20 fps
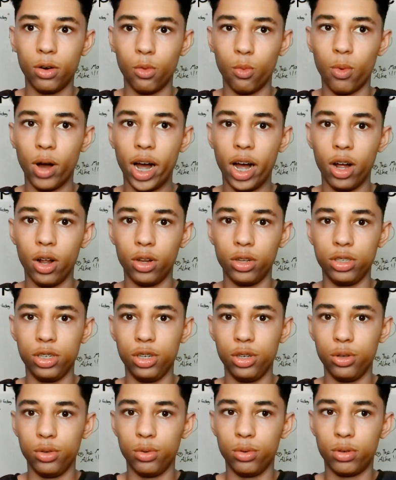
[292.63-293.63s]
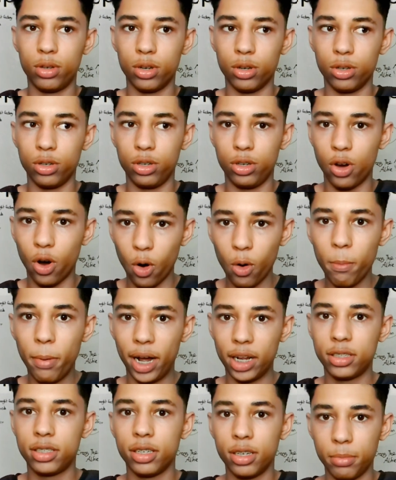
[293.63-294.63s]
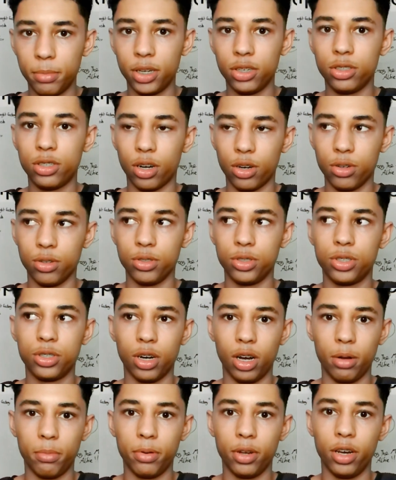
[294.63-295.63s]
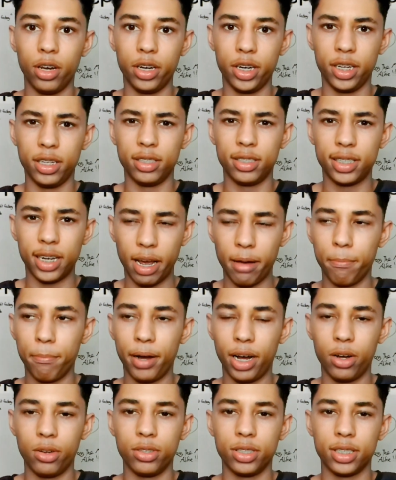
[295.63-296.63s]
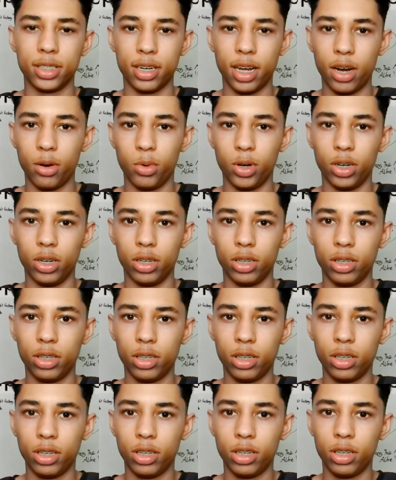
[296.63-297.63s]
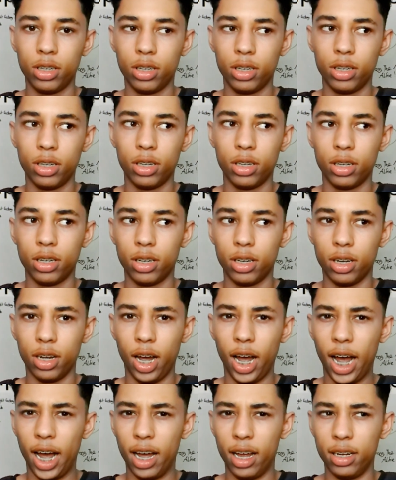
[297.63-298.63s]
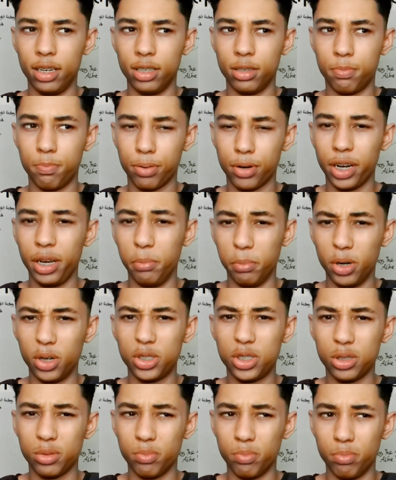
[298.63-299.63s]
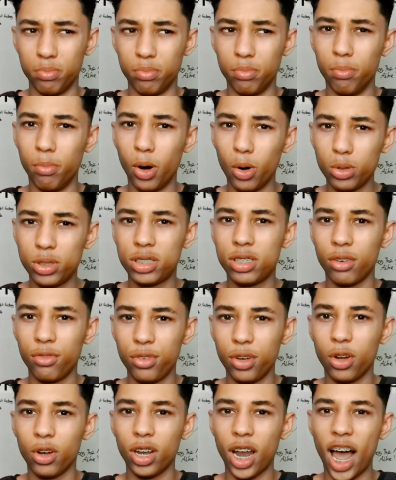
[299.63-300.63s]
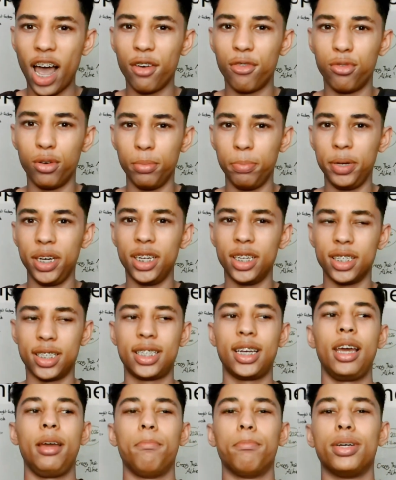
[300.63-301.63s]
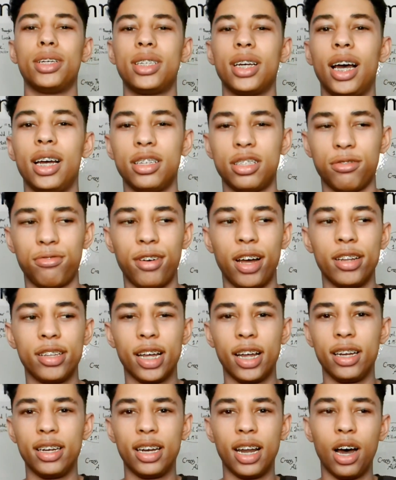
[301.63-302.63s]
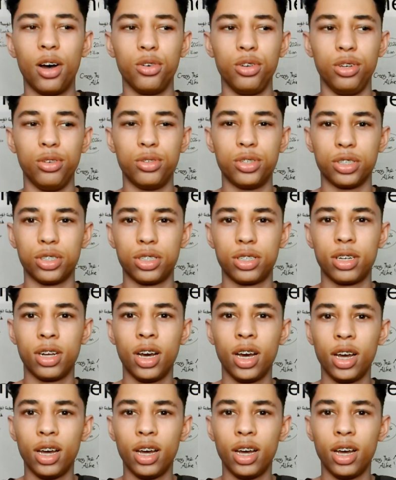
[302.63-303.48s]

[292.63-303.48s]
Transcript: Well, you could go back to the McDonald's job earning £10 an hour and pretty much most of your life would be the same, besides the fact that now you just